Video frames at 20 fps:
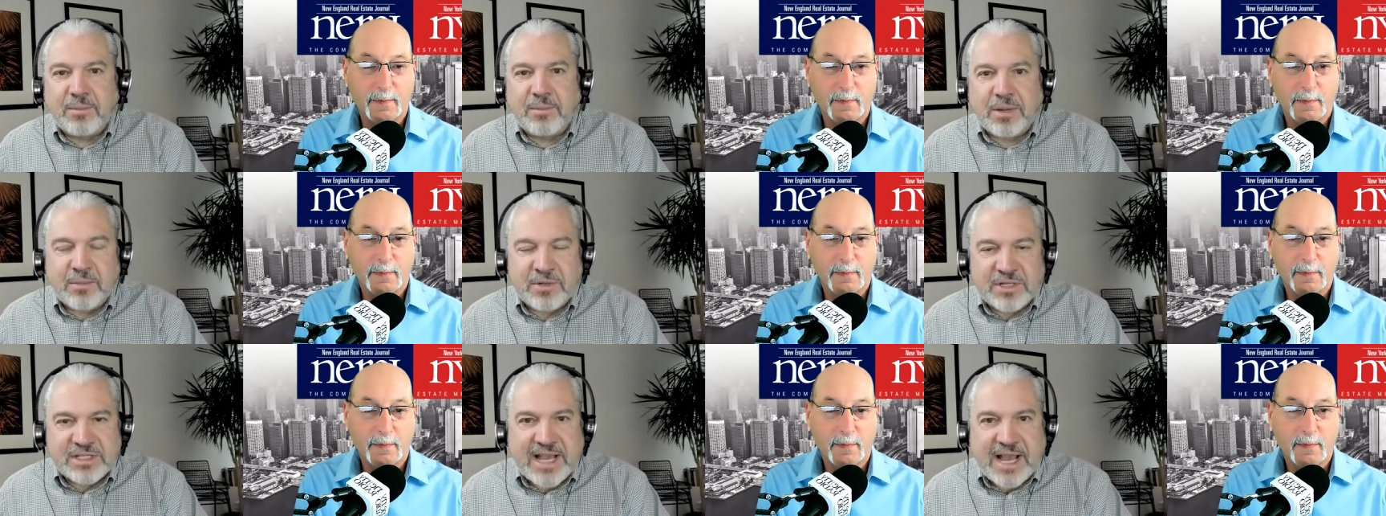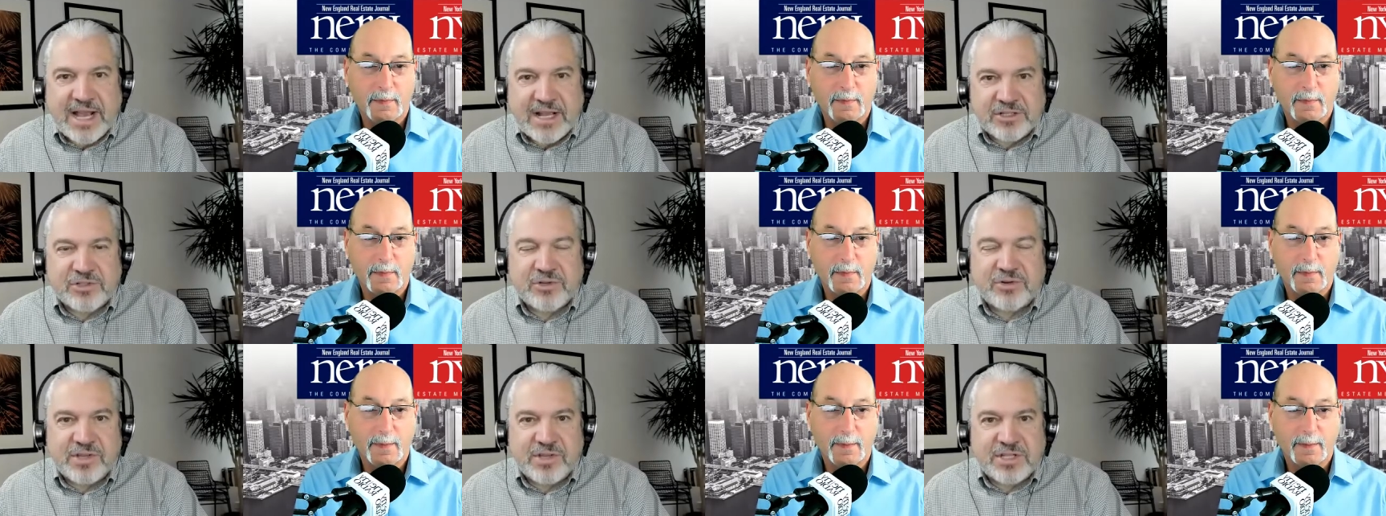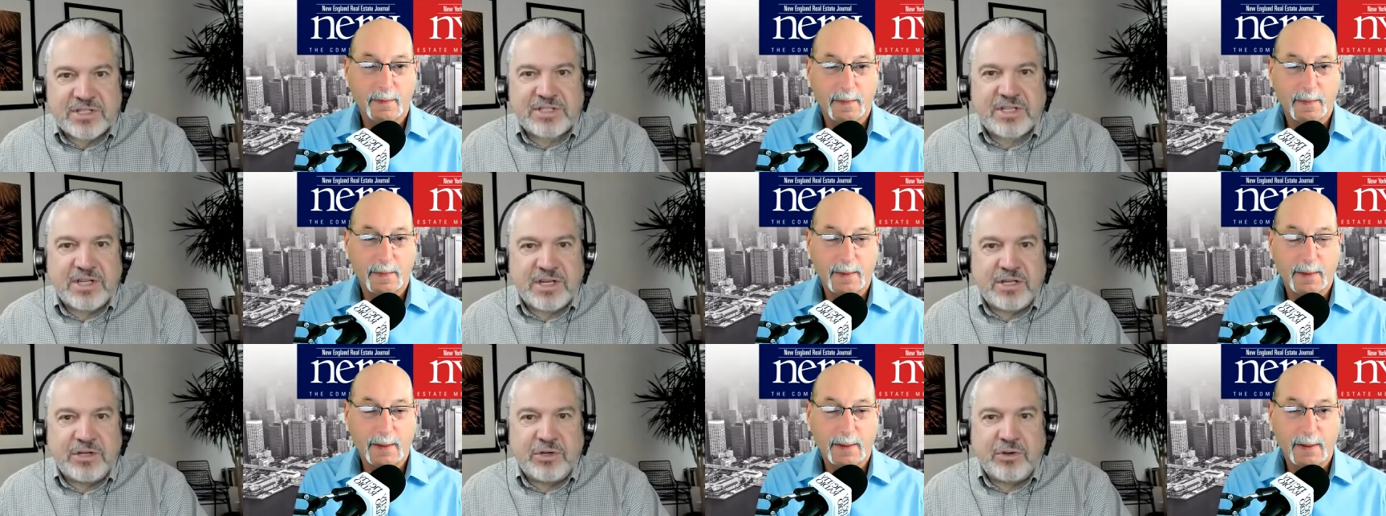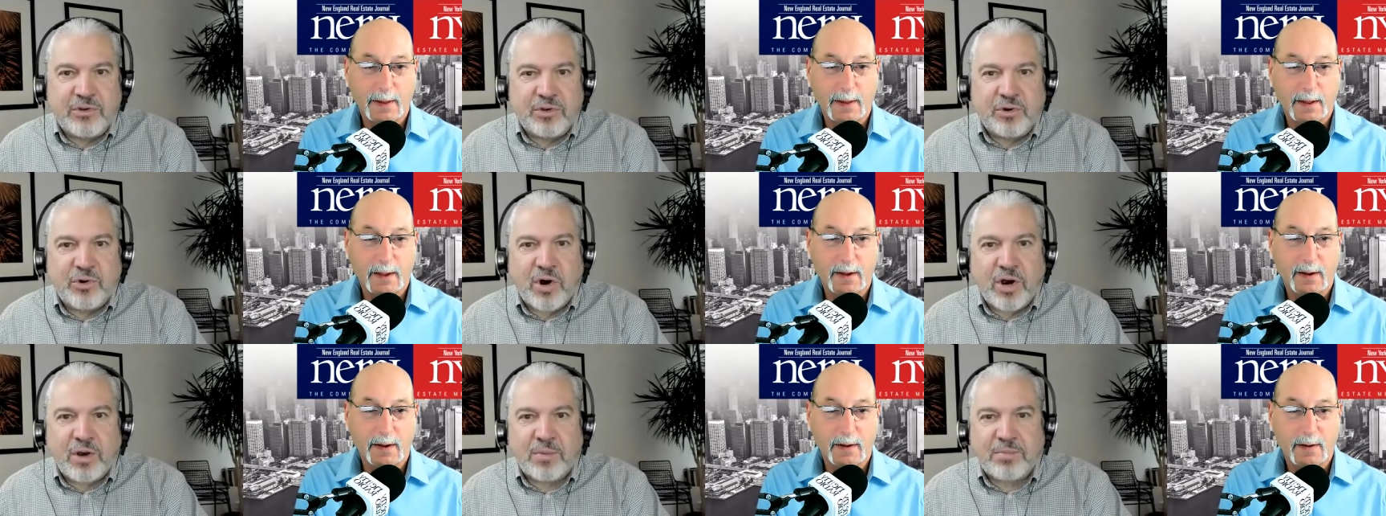Speaker 1: Plumbers Council, the City of New
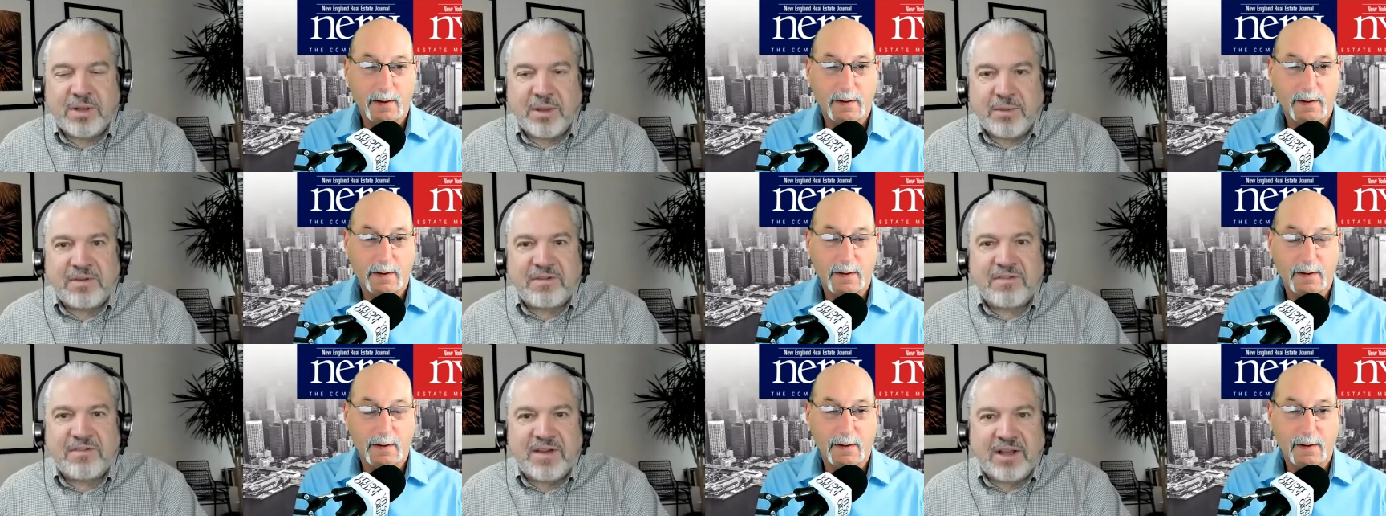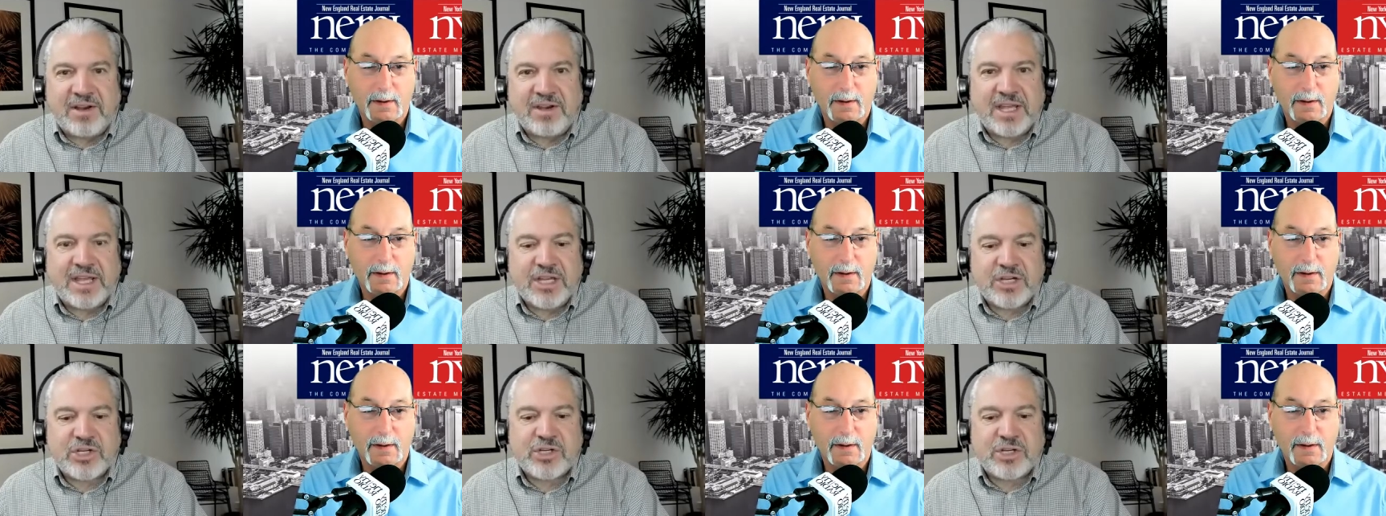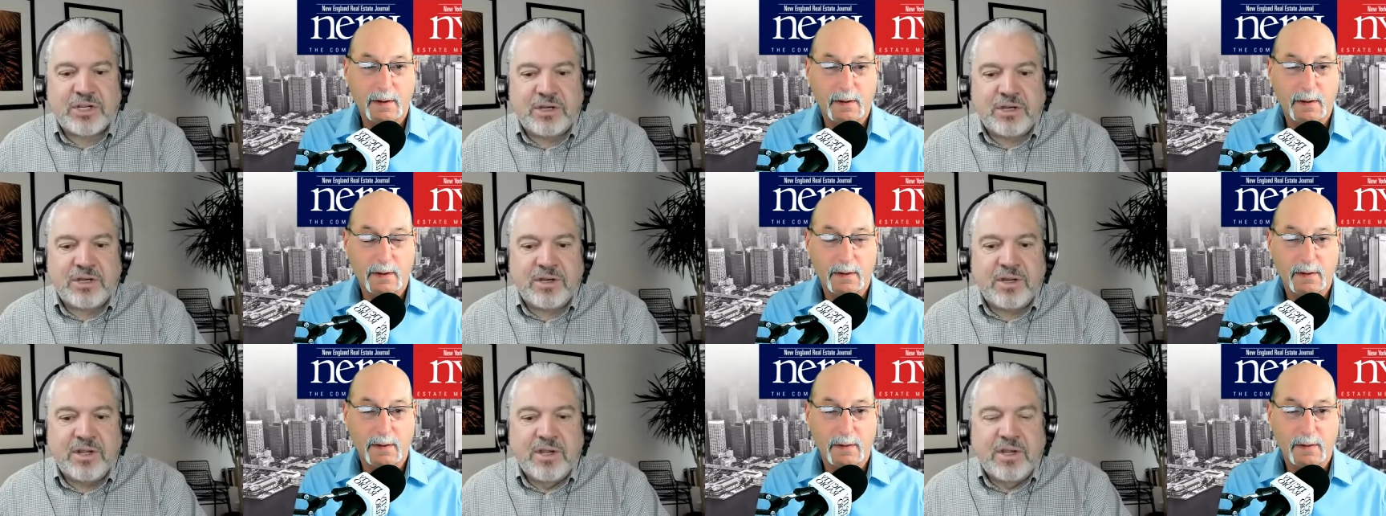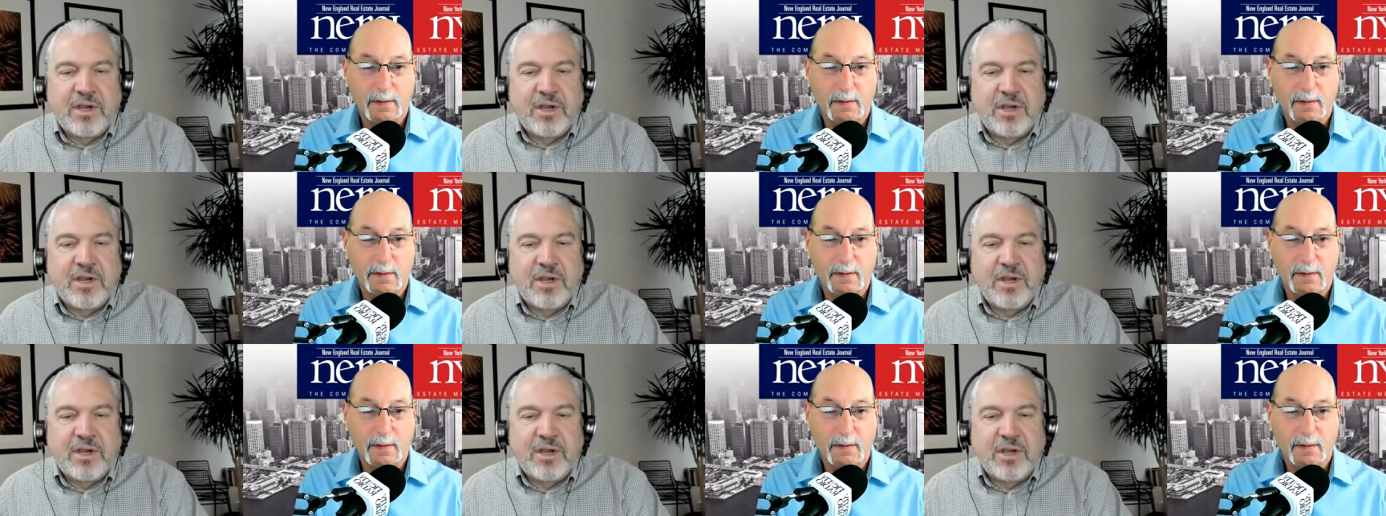York Plumbing Foundation,